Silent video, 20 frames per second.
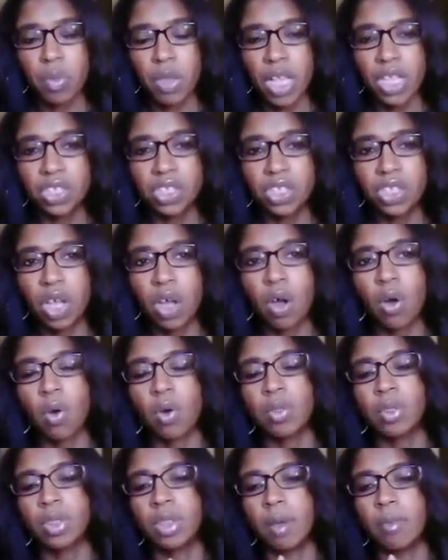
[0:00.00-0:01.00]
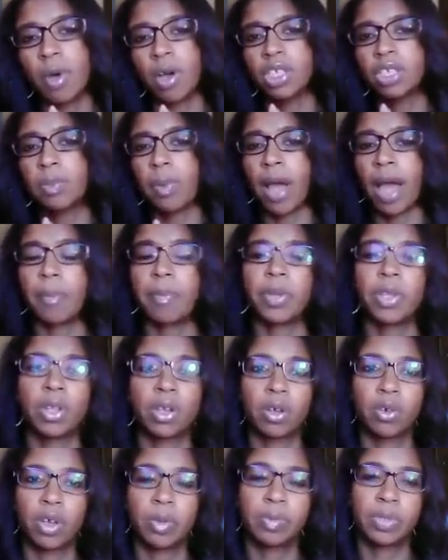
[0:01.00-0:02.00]
So the most
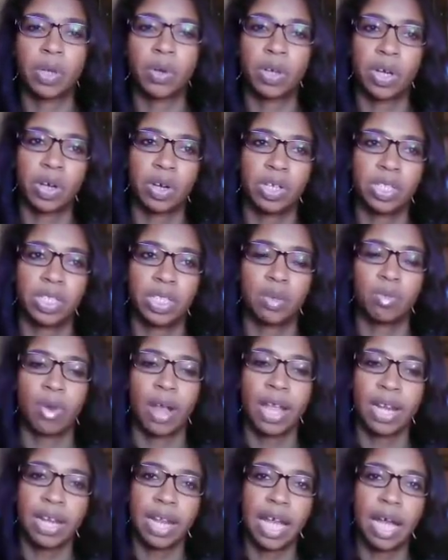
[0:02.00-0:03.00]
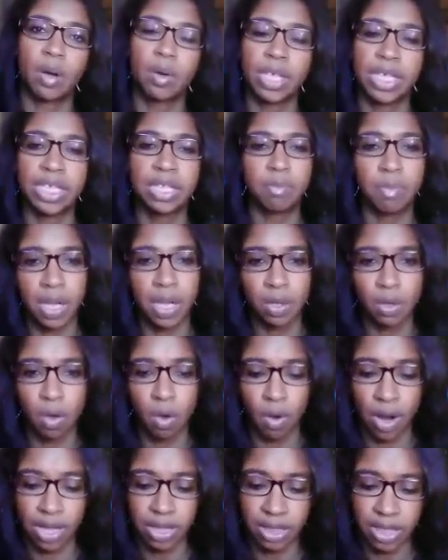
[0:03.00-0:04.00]
popular cryptocurrency right now is
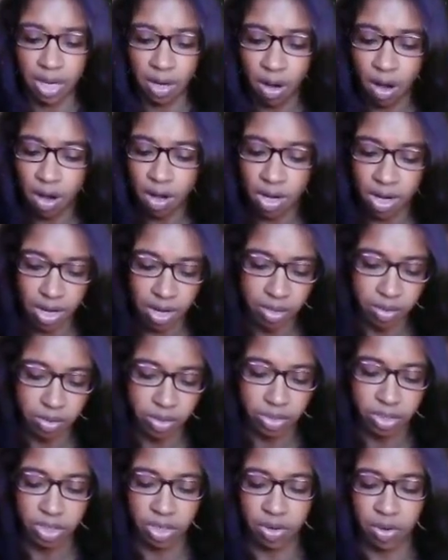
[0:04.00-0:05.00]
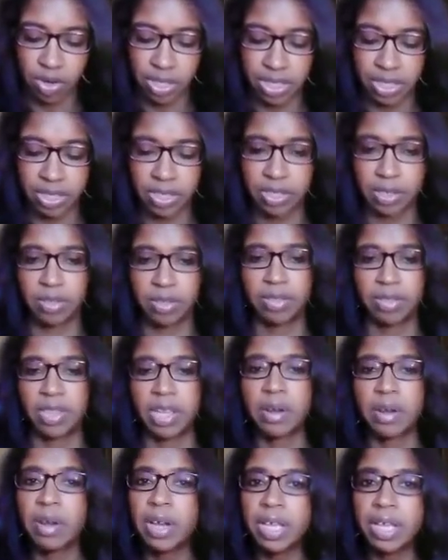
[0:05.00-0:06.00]
Bitcoin. There are others. There is
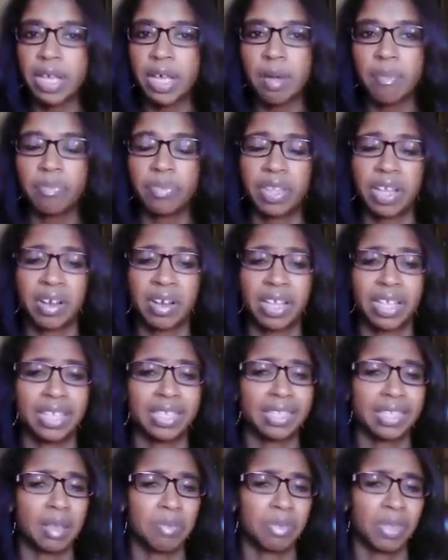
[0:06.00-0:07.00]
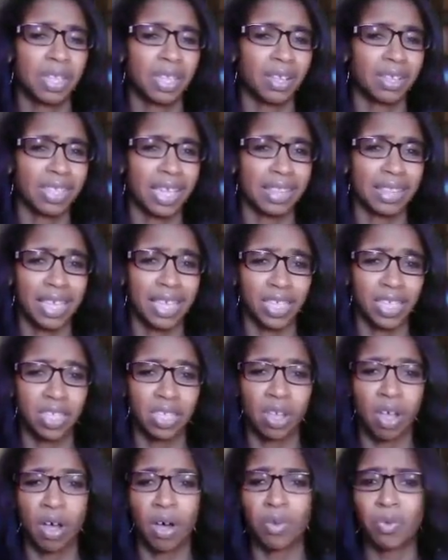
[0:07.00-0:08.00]
Ethereum. There is something else. I think it's
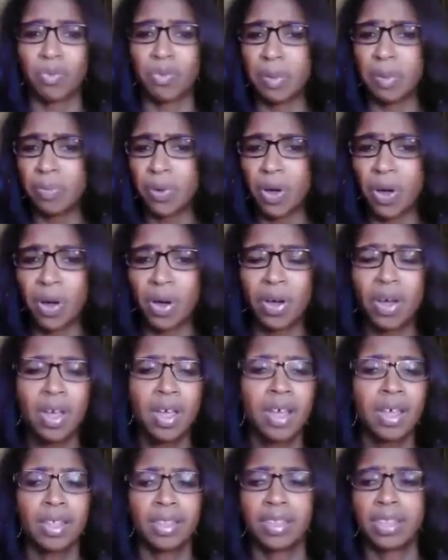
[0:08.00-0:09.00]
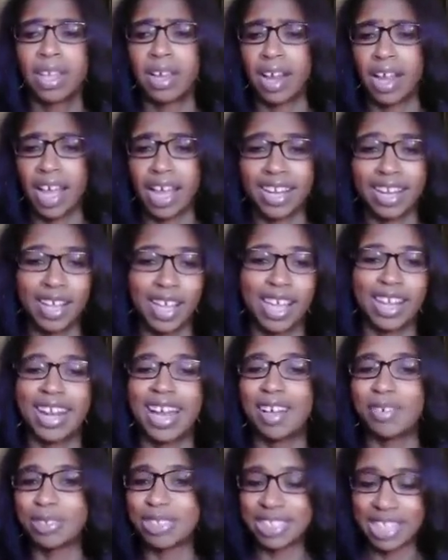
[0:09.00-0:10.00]
called Ripple. And
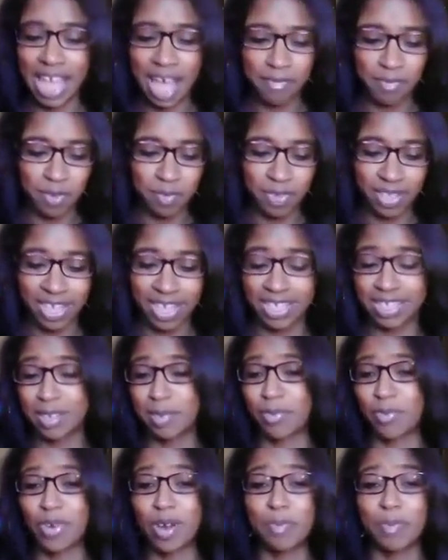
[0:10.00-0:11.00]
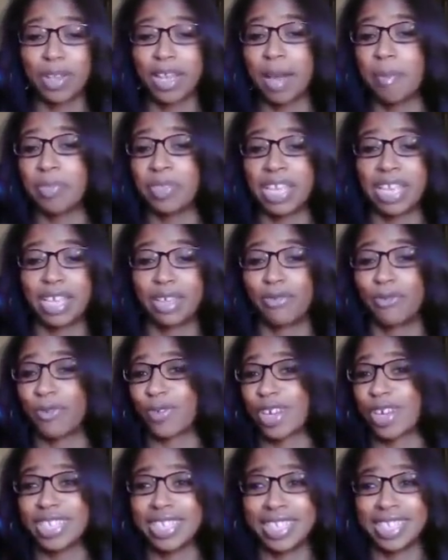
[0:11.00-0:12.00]
I was laughing because of Ripple. I'm thinking
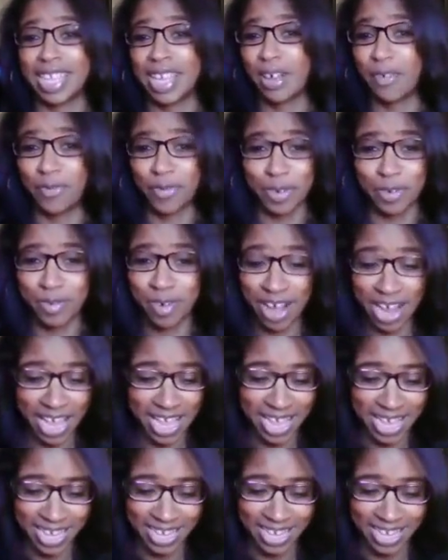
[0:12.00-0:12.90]
Fred Sanford, right?